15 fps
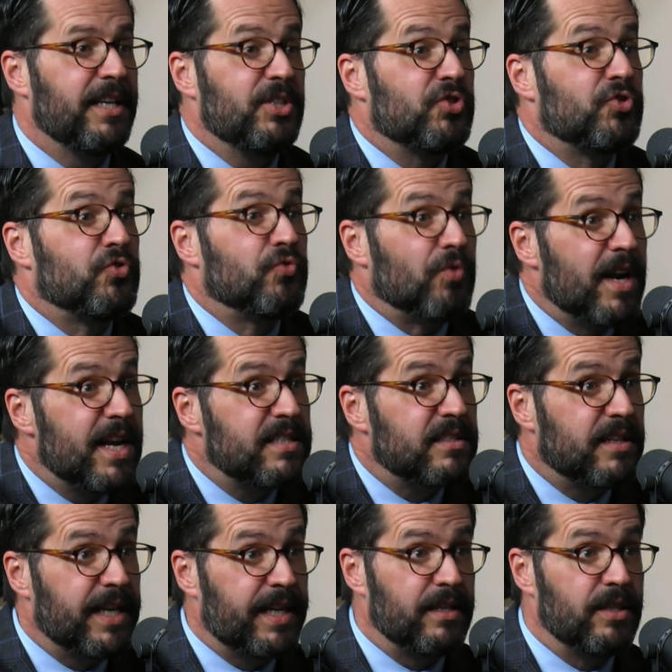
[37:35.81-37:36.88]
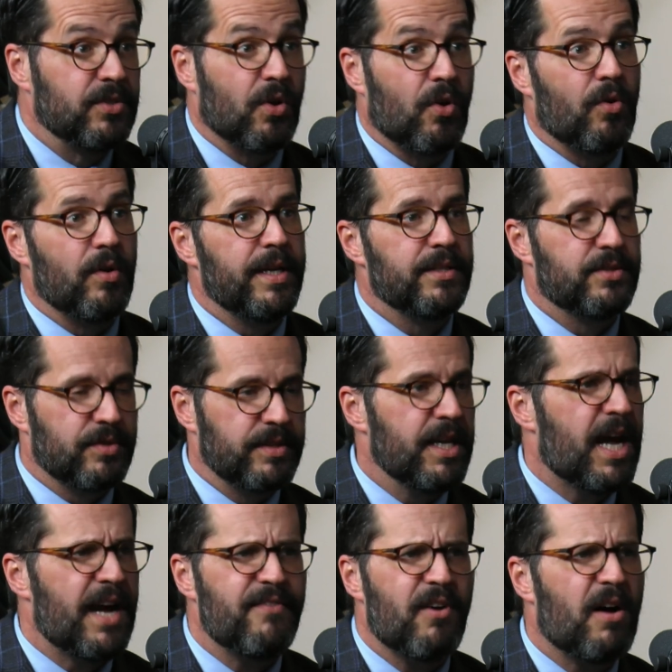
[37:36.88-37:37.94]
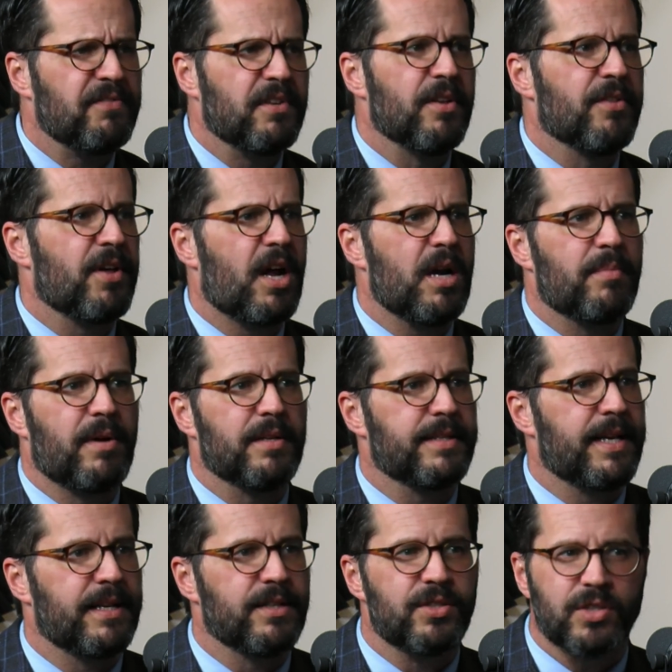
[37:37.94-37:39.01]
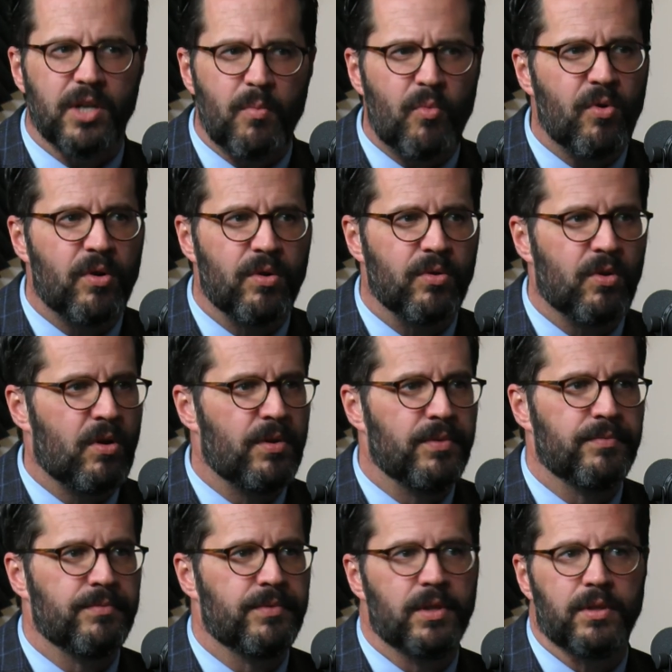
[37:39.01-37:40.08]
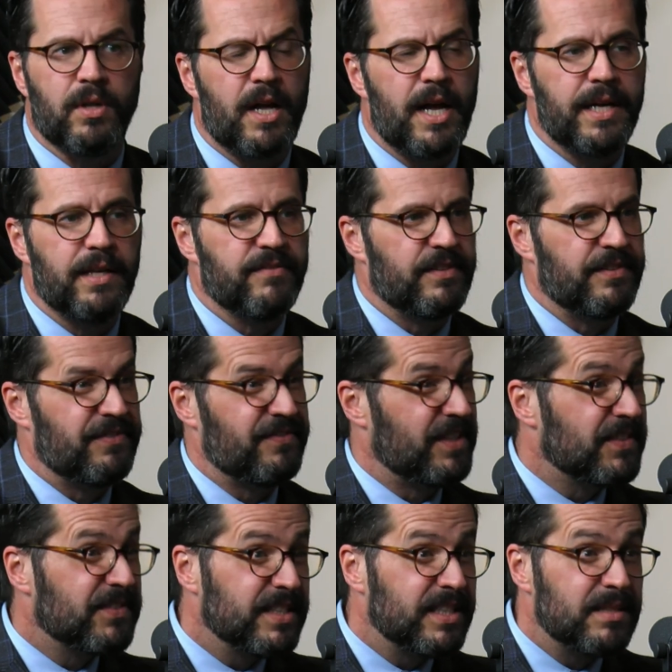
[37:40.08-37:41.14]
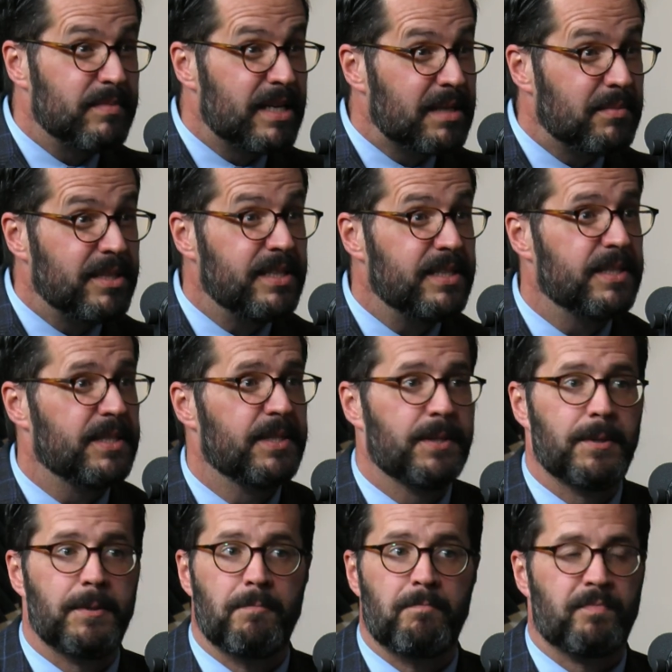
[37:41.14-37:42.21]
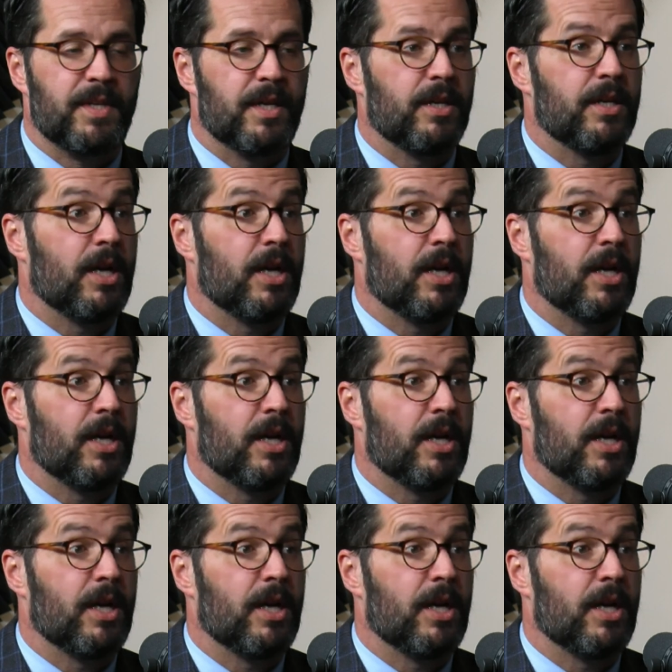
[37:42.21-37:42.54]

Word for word: and he just dressed like an adult. And so, yeah, I've often thought about that. Somewhere along the line of the '50s, maybe, mm-hmm.